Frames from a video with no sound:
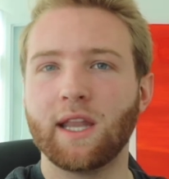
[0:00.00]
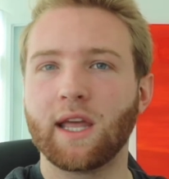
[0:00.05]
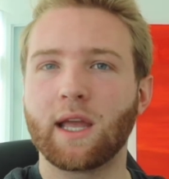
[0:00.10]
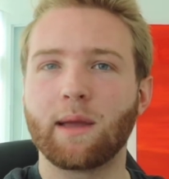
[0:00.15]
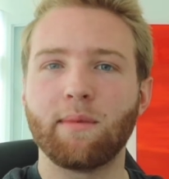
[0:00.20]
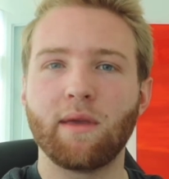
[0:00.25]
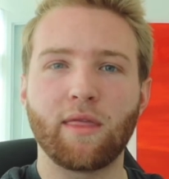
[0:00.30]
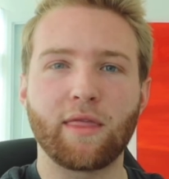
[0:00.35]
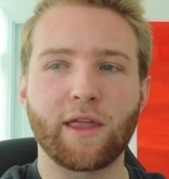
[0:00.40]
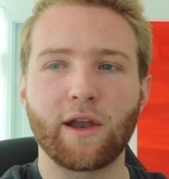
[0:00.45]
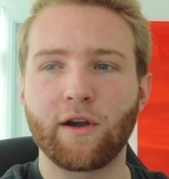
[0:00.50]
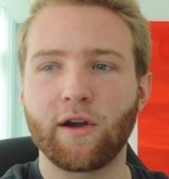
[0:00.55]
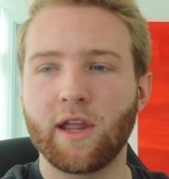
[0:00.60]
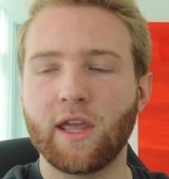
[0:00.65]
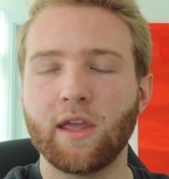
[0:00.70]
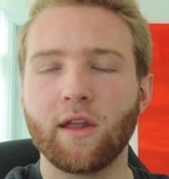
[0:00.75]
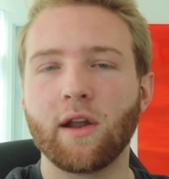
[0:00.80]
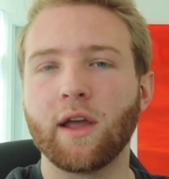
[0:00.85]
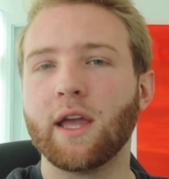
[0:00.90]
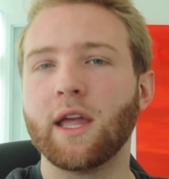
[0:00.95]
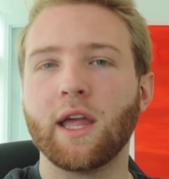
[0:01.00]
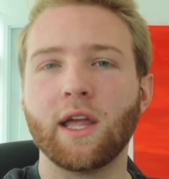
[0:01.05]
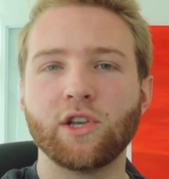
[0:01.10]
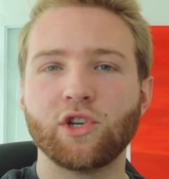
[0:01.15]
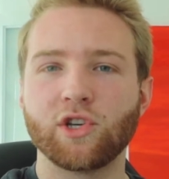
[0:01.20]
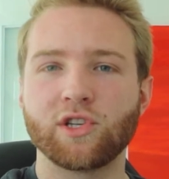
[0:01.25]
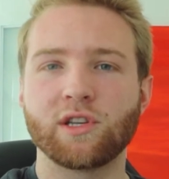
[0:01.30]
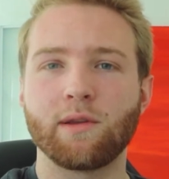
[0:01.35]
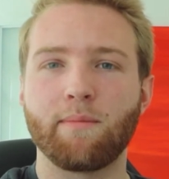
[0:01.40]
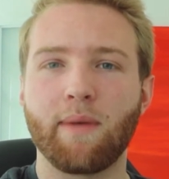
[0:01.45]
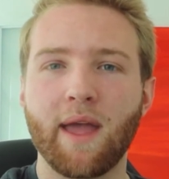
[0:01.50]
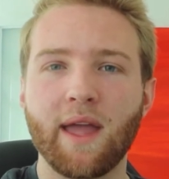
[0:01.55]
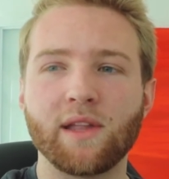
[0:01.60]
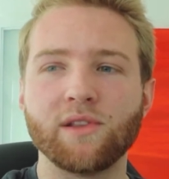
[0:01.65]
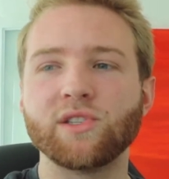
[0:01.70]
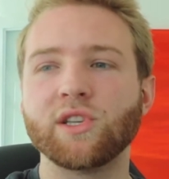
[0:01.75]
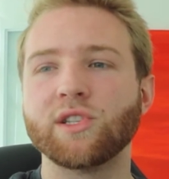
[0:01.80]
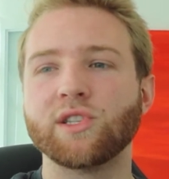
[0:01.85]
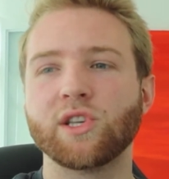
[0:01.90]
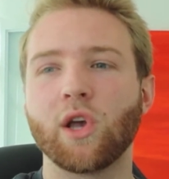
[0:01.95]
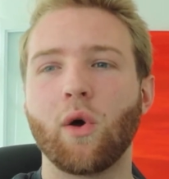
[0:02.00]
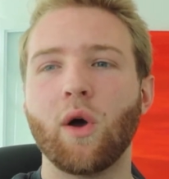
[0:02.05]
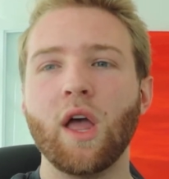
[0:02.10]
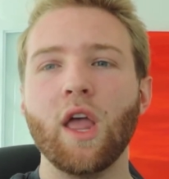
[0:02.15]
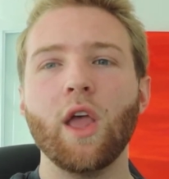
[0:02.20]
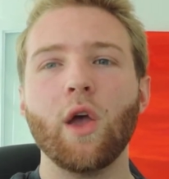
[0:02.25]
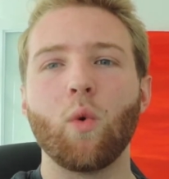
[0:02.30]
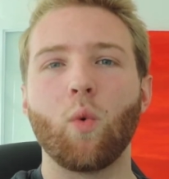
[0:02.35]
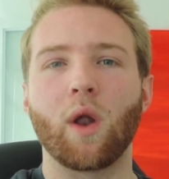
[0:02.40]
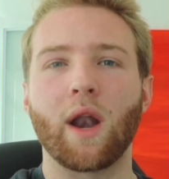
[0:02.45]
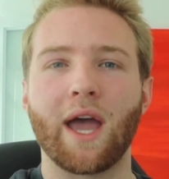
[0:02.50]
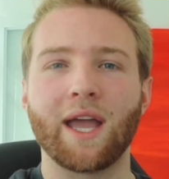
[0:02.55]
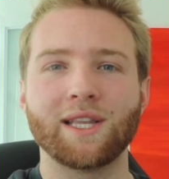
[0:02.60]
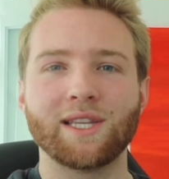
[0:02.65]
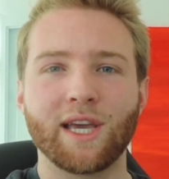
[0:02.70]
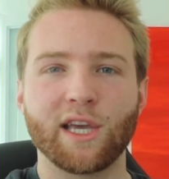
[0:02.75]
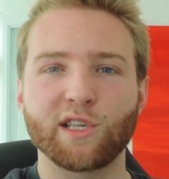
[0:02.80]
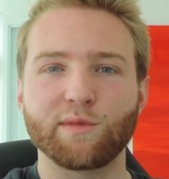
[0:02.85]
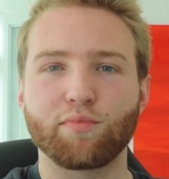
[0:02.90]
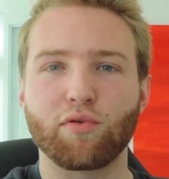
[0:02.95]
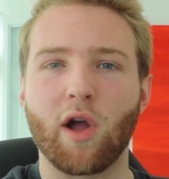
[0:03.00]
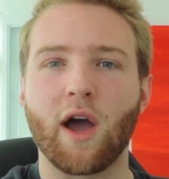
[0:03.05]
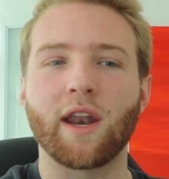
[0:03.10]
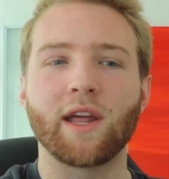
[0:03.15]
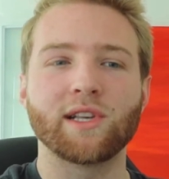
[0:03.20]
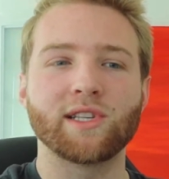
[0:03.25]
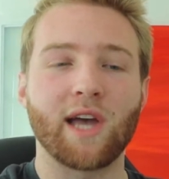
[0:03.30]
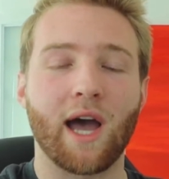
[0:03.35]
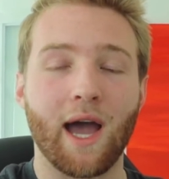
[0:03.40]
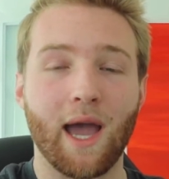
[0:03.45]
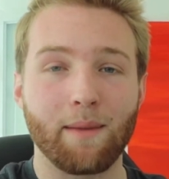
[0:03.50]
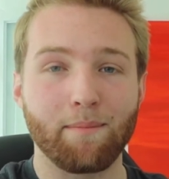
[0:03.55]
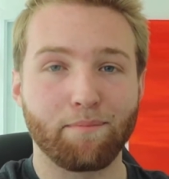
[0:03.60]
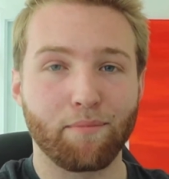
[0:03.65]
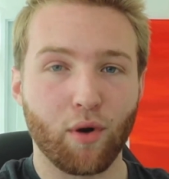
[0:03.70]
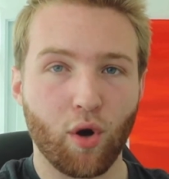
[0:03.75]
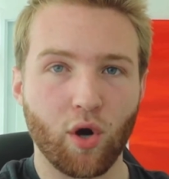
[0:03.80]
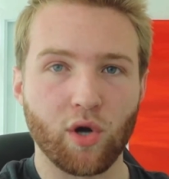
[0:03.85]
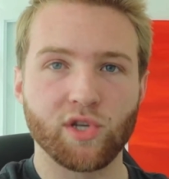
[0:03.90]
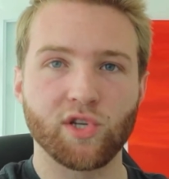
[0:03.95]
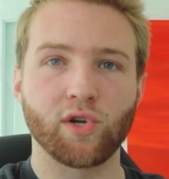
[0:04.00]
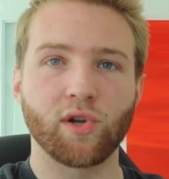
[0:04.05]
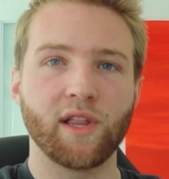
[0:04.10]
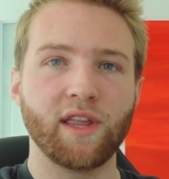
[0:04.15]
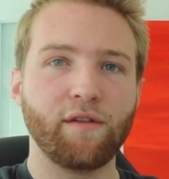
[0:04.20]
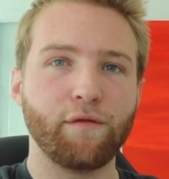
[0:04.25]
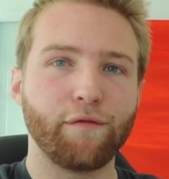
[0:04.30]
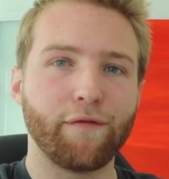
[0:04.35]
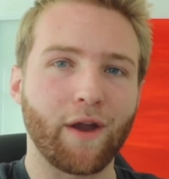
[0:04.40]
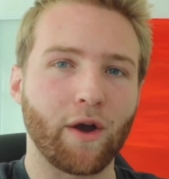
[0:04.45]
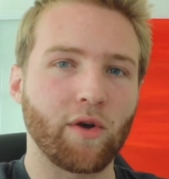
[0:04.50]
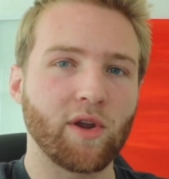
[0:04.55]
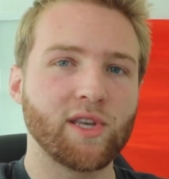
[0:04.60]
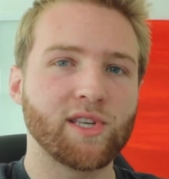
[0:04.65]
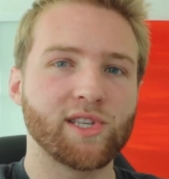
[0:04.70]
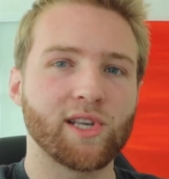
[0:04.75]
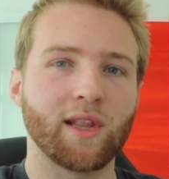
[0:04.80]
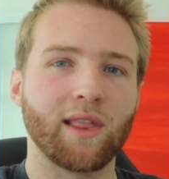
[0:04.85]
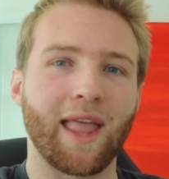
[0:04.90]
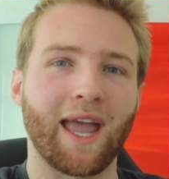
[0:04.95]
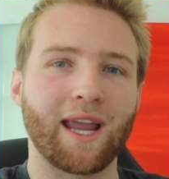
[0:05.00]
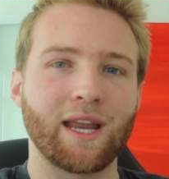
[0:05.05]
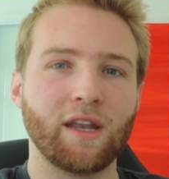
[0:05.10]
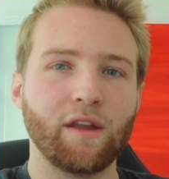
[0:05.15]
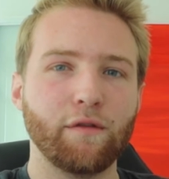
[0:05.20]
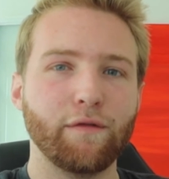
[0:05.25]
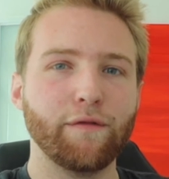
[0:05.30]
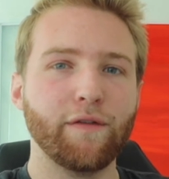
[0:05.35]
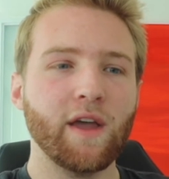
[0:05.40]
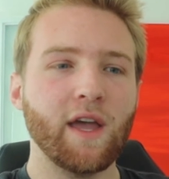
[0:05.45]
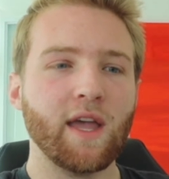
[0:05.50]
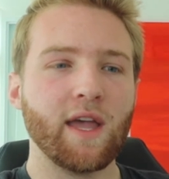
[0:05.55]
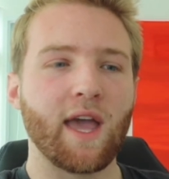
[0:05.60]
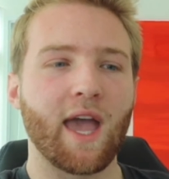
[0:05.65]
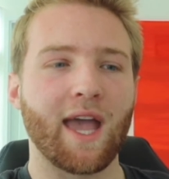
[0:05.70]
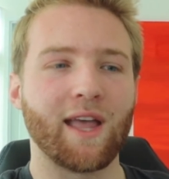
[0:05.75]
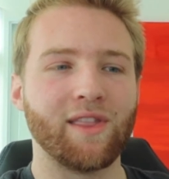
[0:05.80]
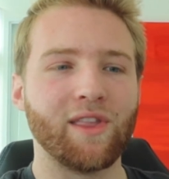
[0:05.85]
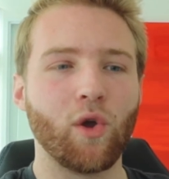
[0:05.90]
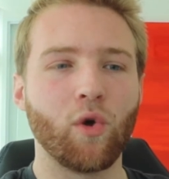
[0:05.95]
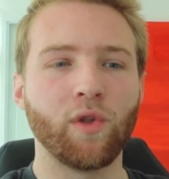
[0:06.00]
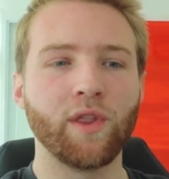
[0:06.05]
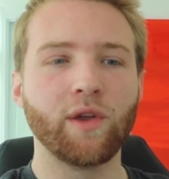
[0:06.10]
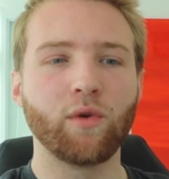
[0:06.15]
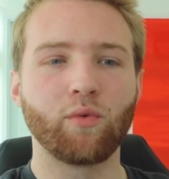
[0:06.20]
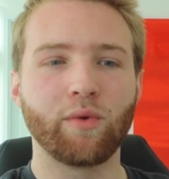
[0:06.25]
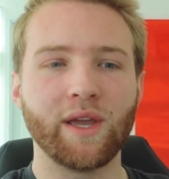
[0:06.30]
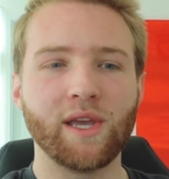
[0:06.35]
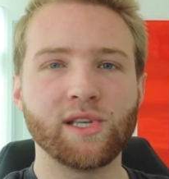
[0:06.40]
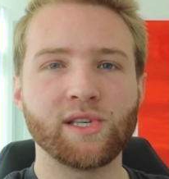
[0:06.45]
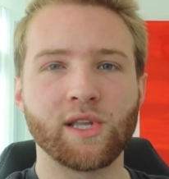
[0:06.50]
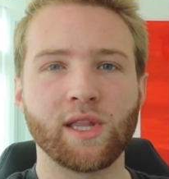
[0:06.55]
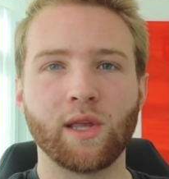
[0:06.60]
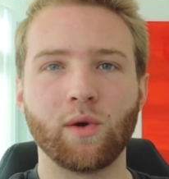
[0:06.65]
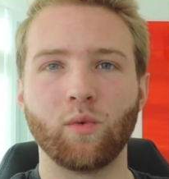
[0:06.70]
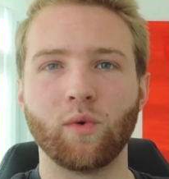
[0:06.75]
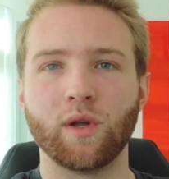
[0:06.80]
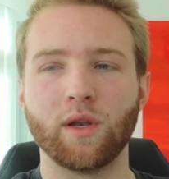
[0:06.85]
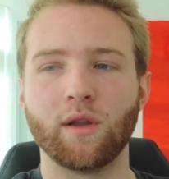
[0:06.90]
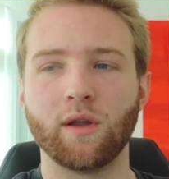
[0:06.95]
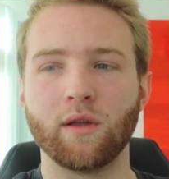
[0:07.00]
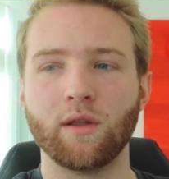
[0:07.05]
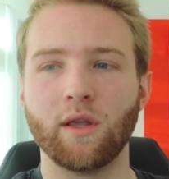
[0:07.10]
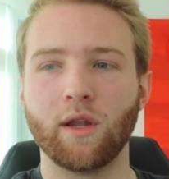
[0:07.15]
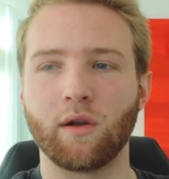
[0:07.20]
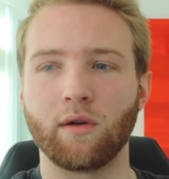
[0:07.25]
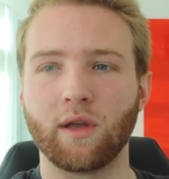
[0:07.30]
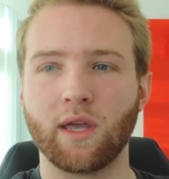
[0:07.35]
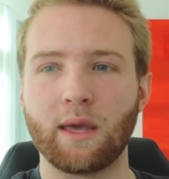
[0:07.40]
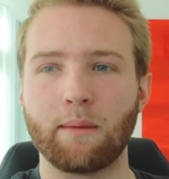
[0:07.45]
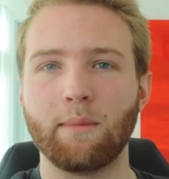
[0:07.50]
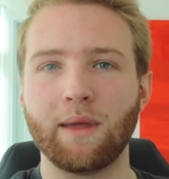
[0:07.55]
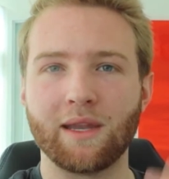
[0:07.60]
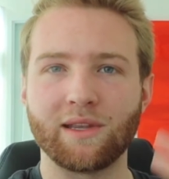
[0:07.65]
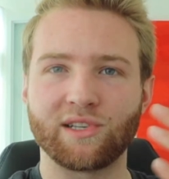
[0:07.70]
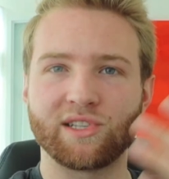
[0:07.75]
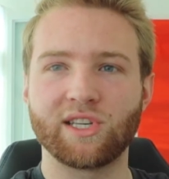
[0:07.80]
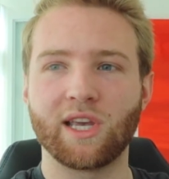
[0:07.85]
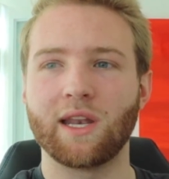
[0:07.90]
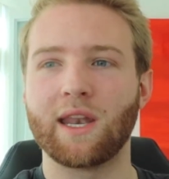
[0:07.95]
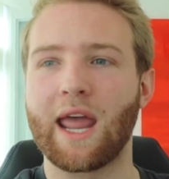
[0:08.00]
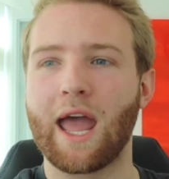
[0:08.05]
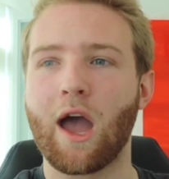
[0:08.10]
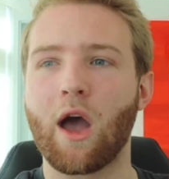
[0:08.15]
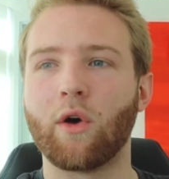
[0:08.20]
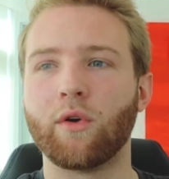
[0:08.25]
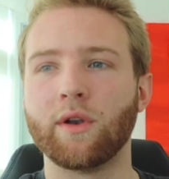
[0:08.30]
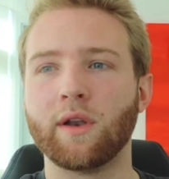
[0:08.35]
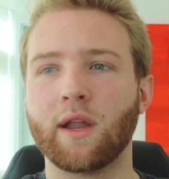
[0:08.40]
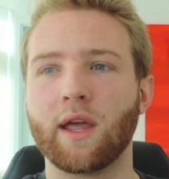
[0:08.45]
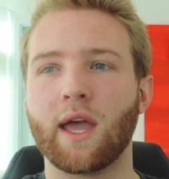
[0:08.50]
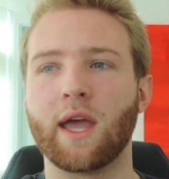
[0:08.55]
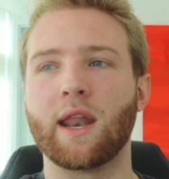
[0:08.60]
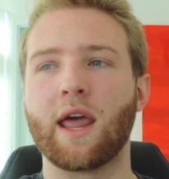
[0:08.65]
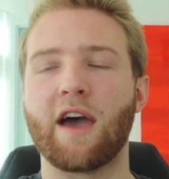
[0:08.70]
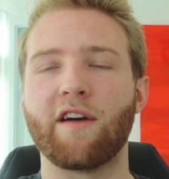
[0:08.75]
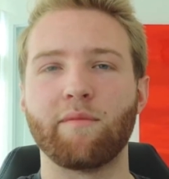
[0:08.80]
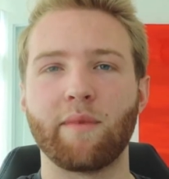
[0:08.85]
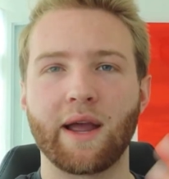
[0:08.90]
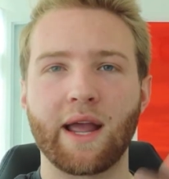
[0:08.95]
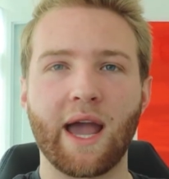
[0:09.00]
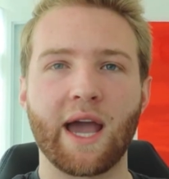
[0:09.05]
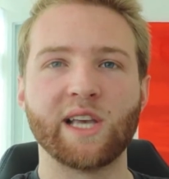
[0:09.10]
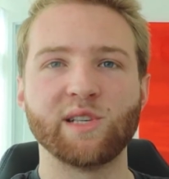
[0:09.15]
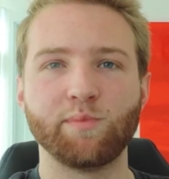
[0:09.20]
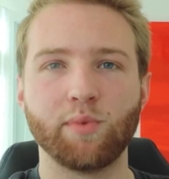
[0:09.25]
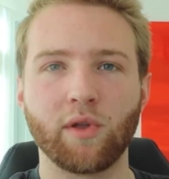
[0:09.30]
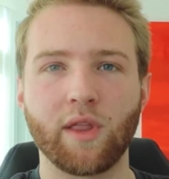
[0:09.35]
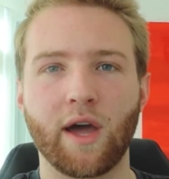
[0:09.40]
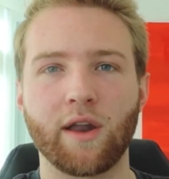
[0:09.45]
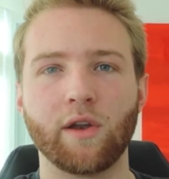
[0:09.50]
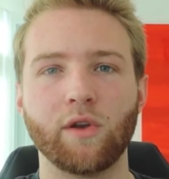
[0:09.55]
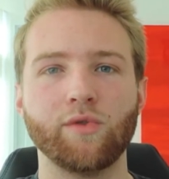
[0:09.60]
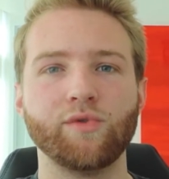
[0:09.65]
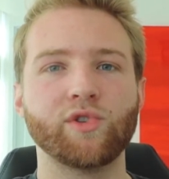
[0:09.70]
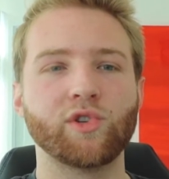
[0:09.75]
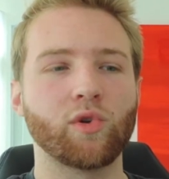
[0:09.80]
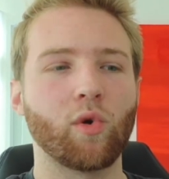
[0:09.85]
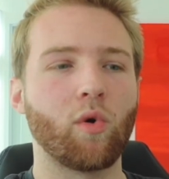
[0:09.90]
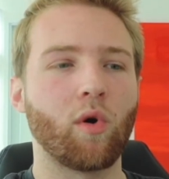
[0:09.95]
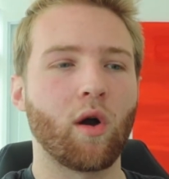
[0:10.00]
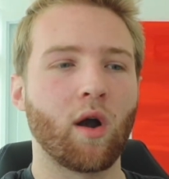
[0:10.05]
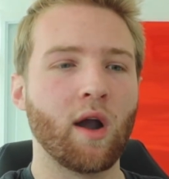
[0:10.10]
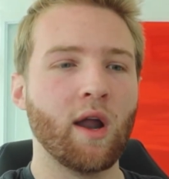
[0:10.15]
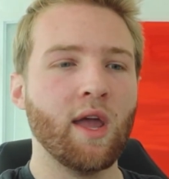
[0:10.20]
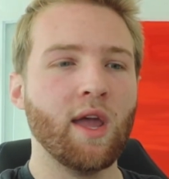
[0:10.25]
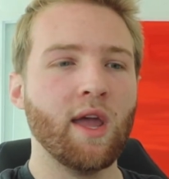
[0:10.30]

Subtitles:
it could be 30, you know, it just depends. And so when I test products, I'm personally very selective. And the only reason that would, you know, get me to sit down and have my guys build out a new store